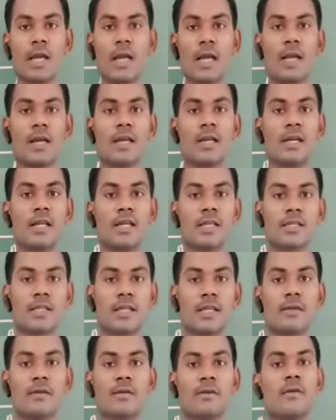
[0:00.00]
and less
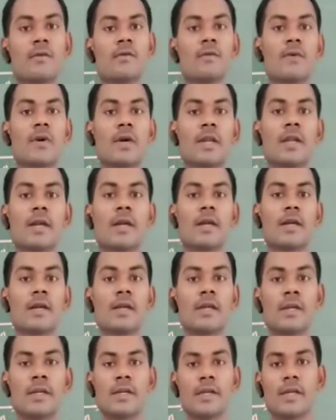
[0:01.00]
than
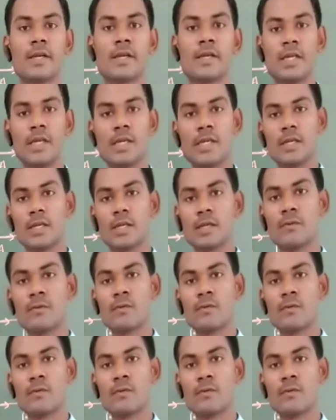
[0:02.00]
180 degree,